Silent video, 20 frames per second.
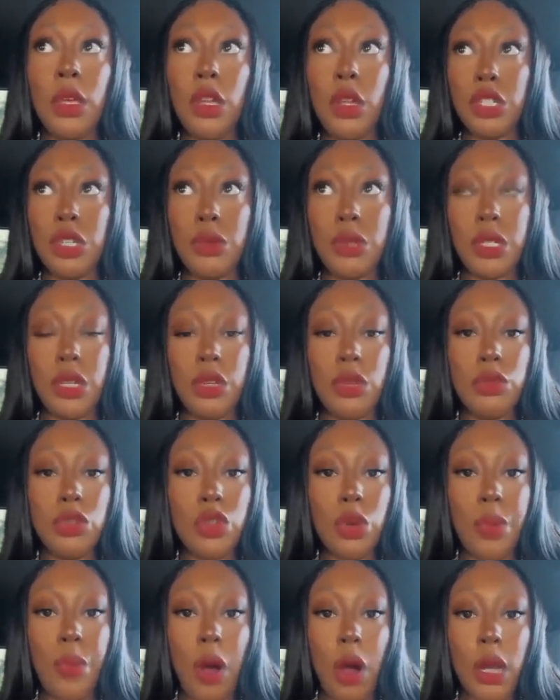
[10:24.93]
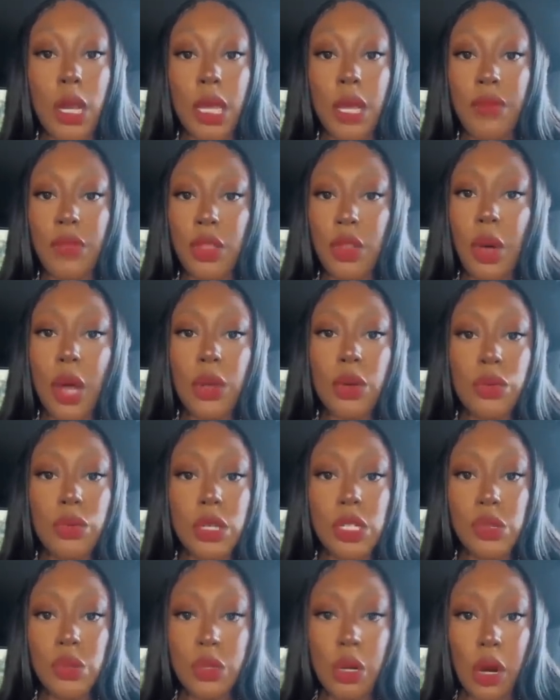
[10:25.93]
you know, she was a neutral party, even though I knew
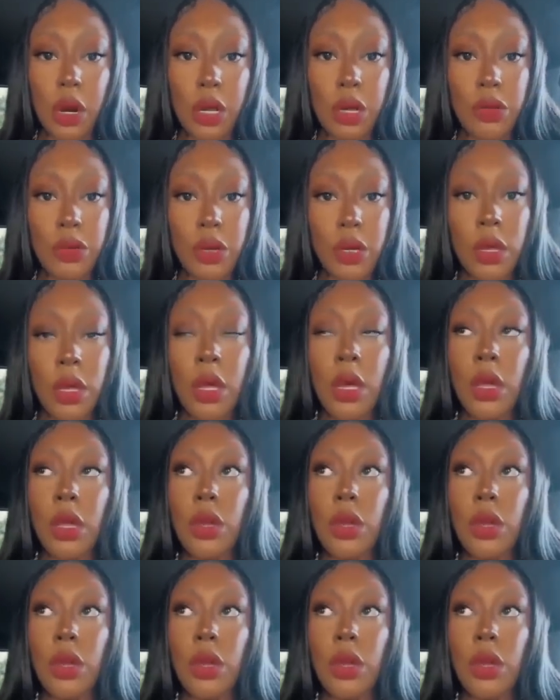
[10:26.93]
what she was arguing.